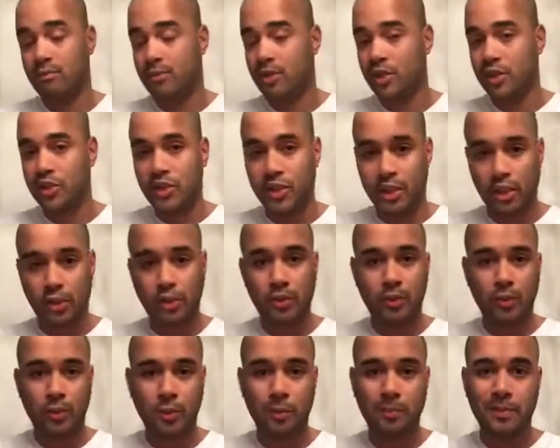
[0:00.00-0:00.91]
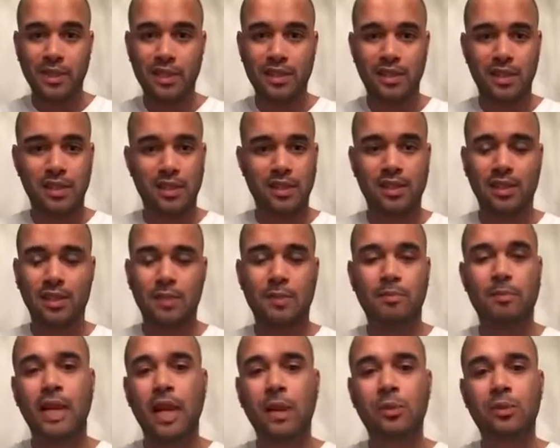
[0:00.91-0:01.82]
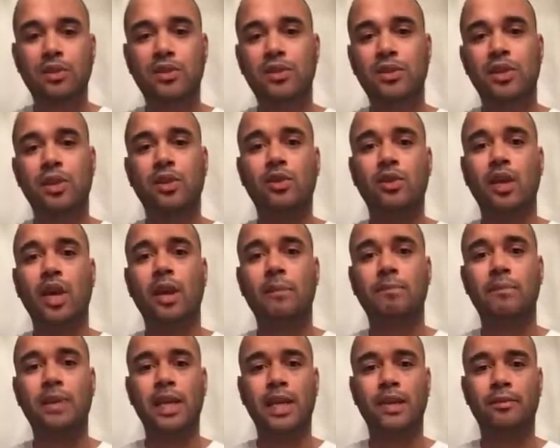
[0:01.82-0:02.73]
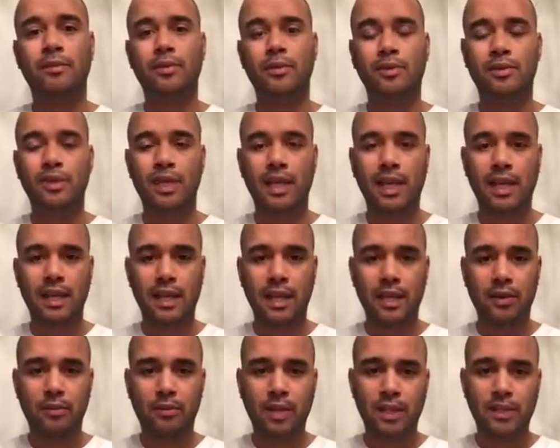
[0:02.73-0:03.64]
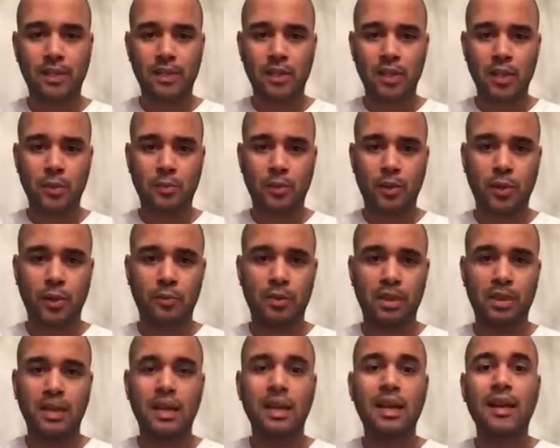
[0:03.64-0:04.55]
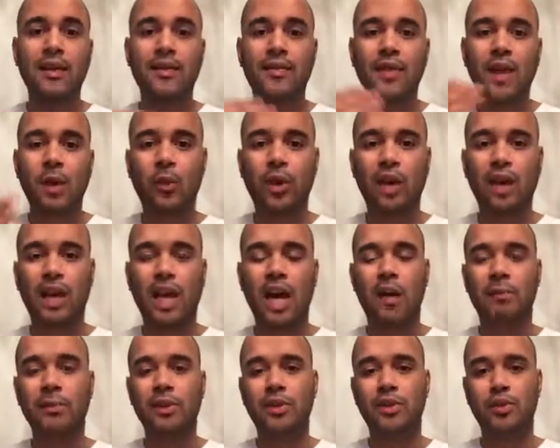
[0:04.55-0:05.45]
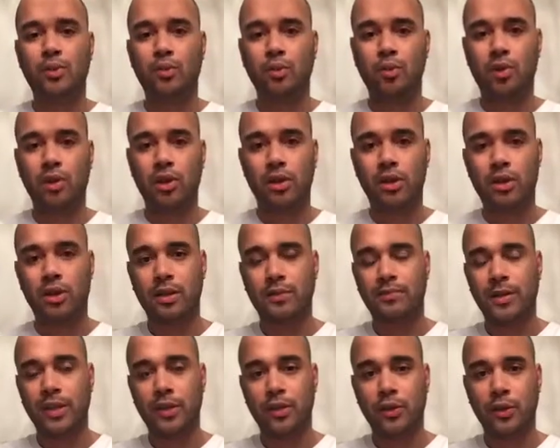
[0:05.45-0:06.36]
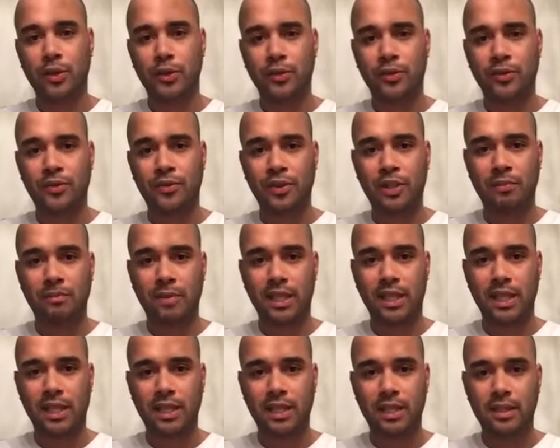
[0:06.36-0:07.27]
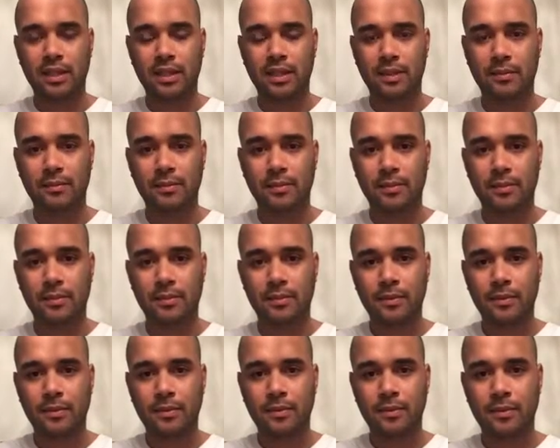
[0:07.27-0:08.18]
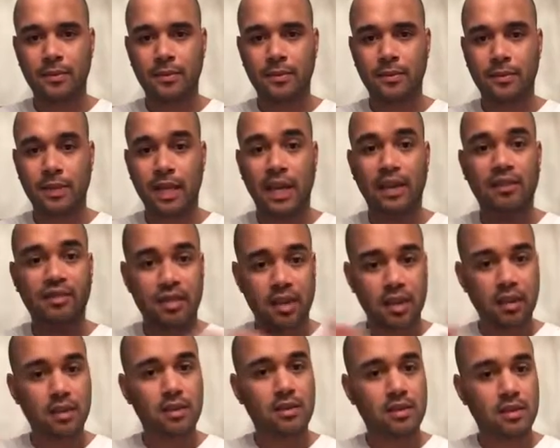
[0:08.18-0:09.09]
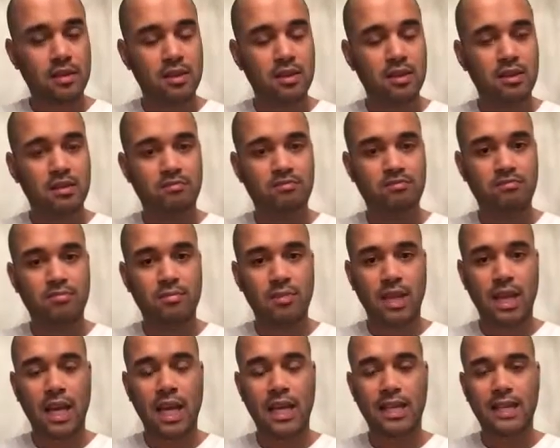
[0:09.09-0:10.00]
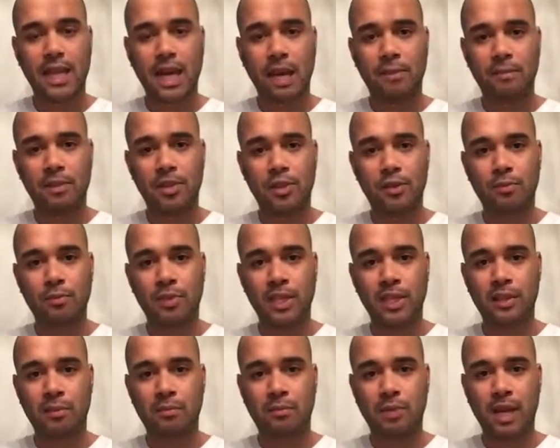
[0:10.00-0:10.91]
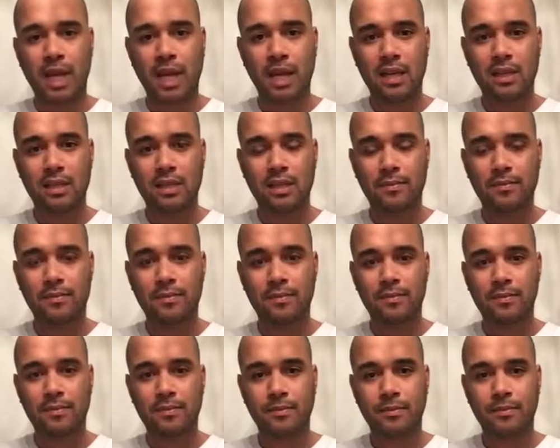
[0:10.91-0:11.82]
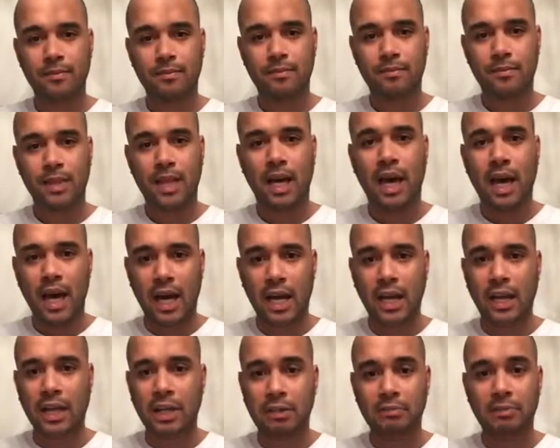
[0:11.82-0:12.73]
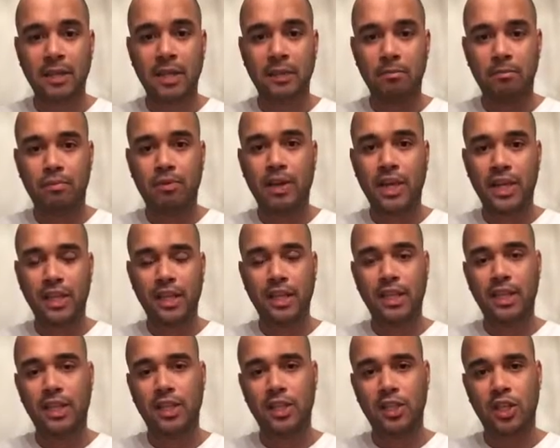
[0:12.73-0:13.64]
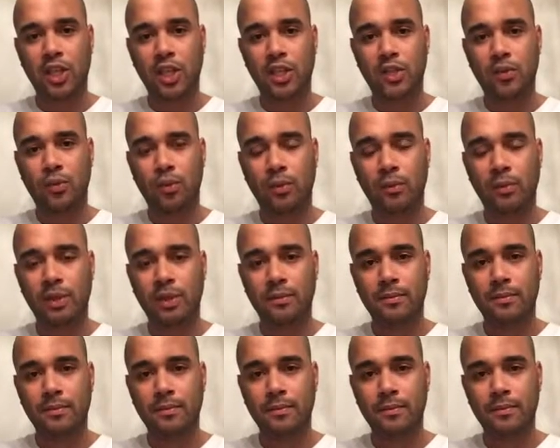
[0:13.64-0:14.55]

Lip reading: the children would be citizens, but I would still not be able to get a residence permit that would allow me to work in order to feed my kids. And this has happened to me in the past. I impregnated a Dutch woman,